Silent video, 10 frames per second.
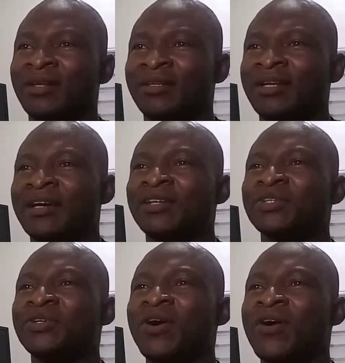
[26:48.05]
The
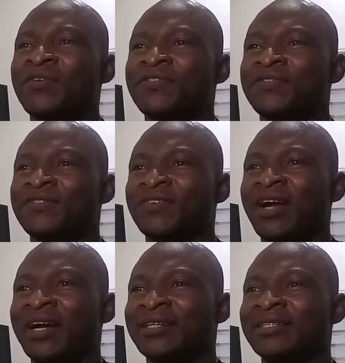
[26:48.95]
direction of
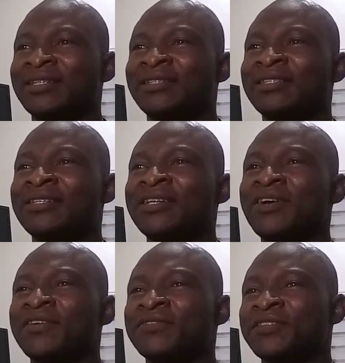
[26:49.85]
and the
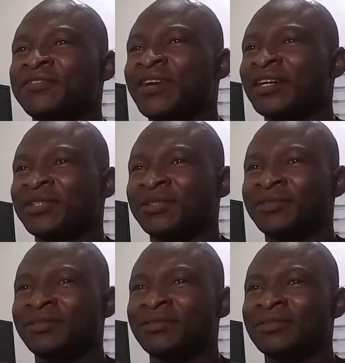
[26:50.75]
degree of refraction